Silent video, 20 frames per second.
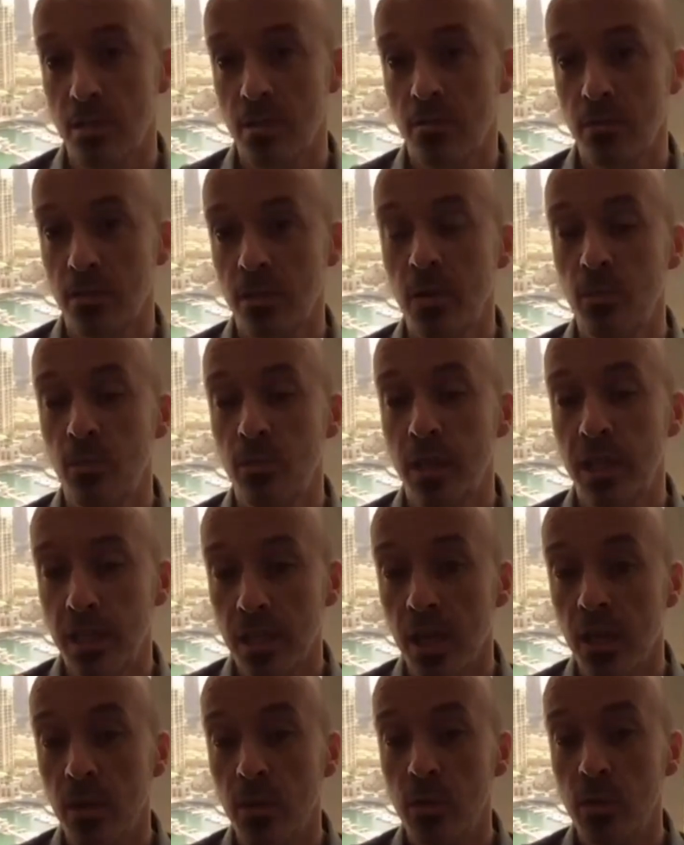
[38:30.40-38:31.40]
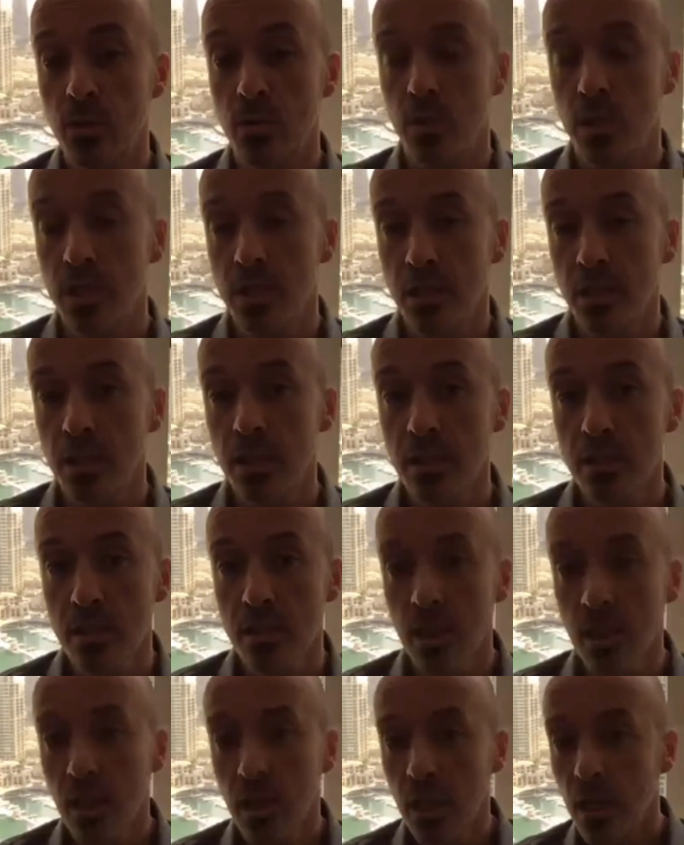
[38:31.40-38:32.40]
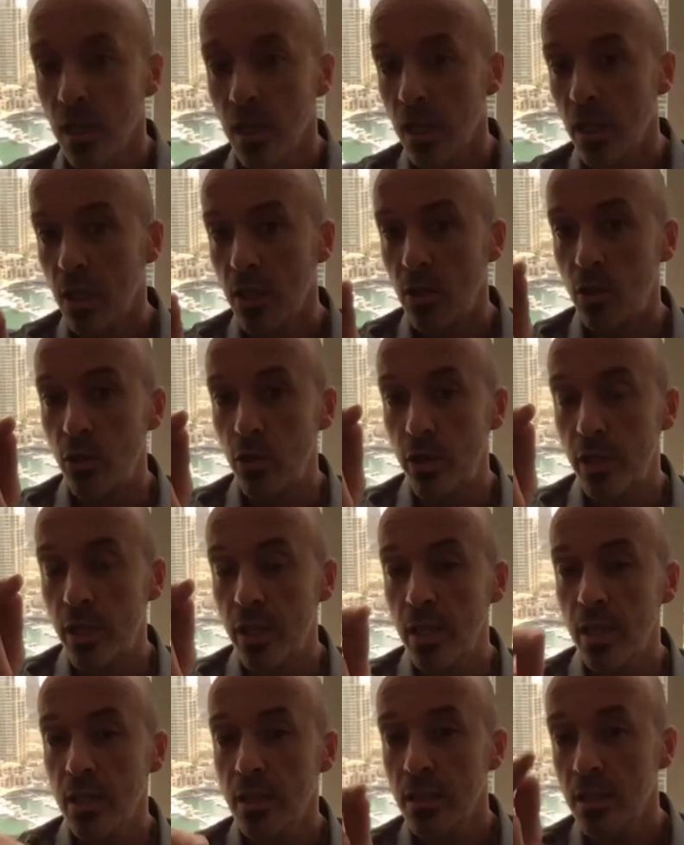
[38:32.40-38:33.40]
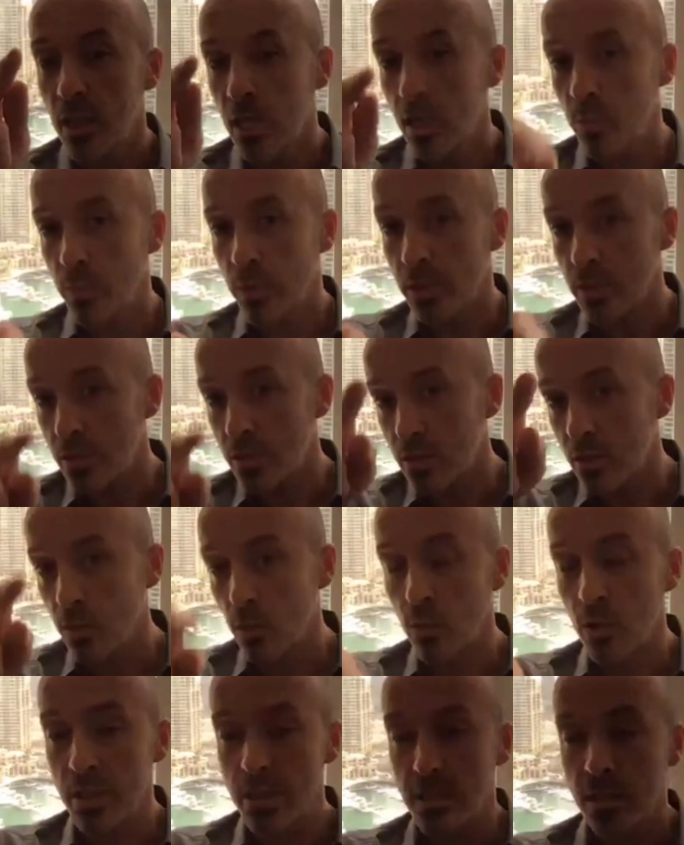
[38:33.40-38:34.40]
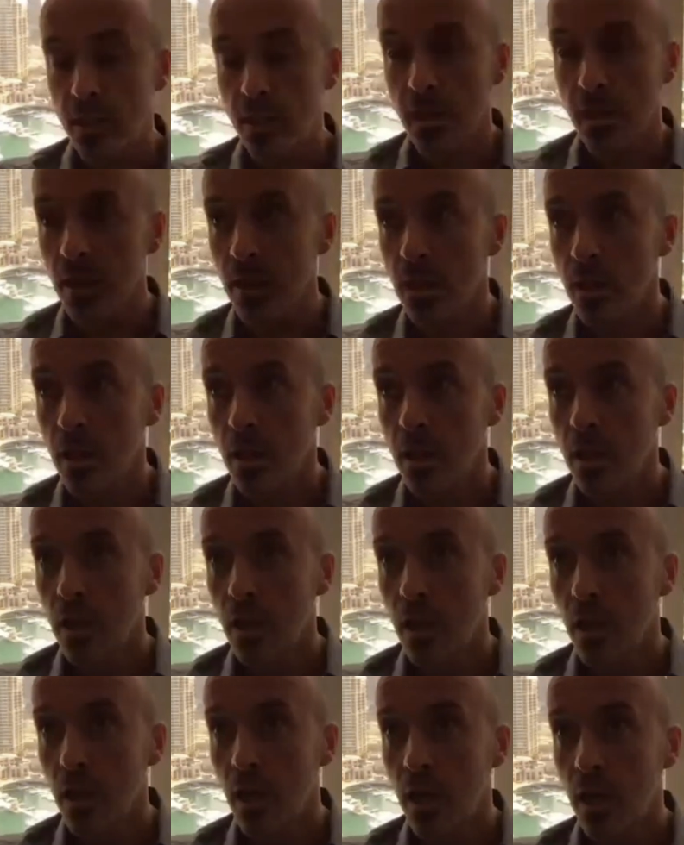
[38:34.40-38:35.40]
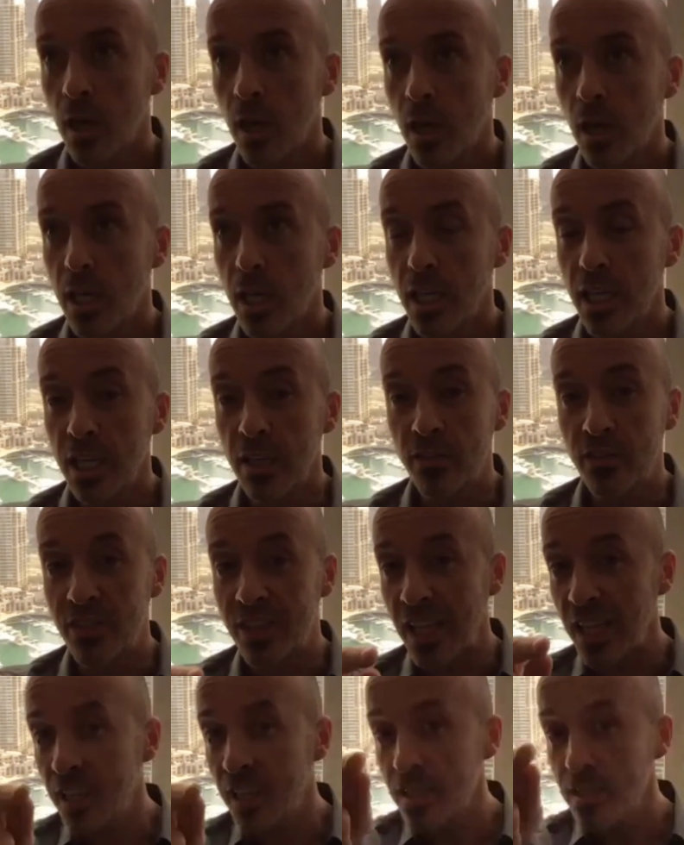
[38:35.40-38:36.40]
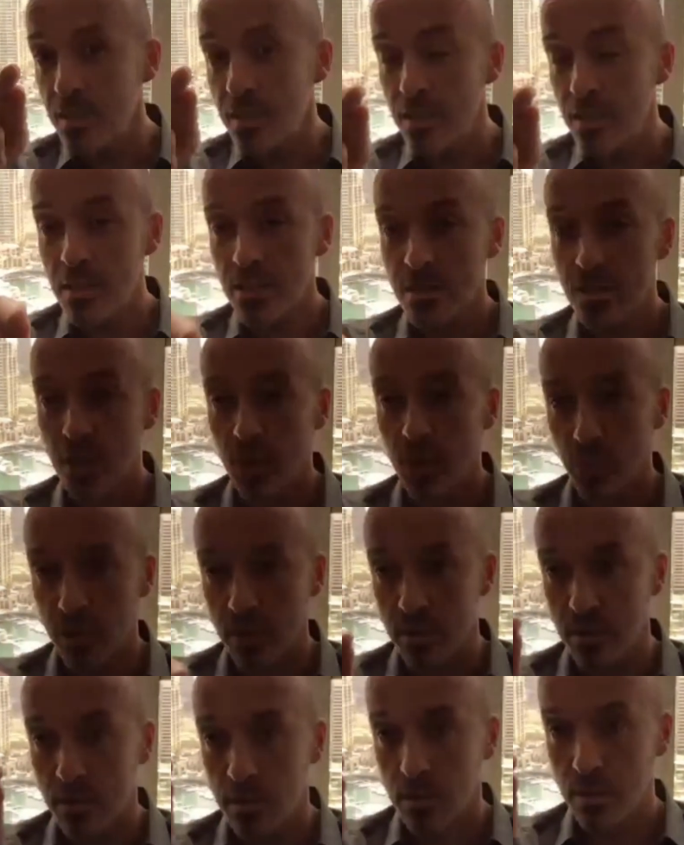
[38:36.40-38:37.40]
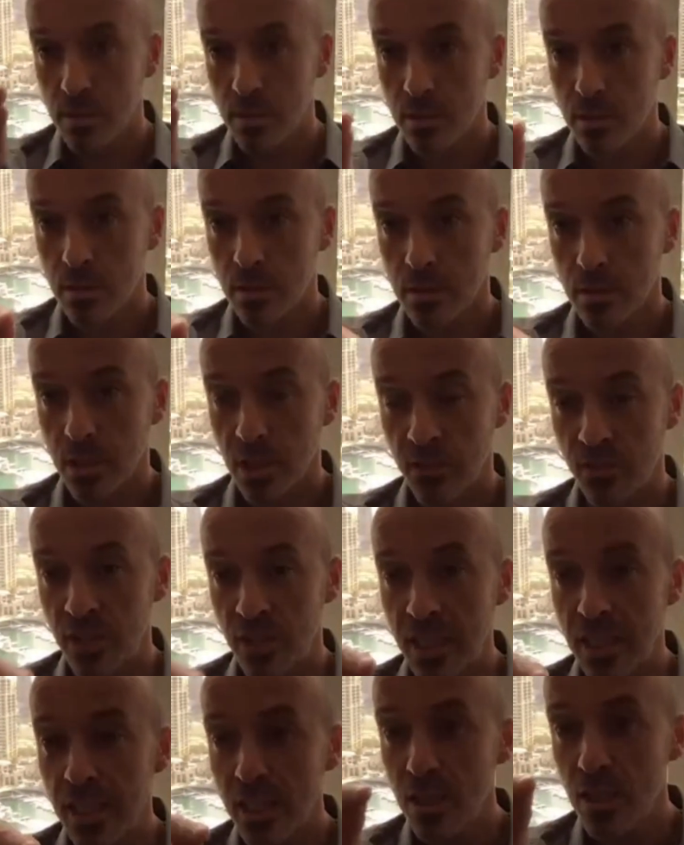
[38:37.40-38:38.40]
of them right now who's watching this, looking at the numbers, what's here, if they didn't see these numbers, if they didn't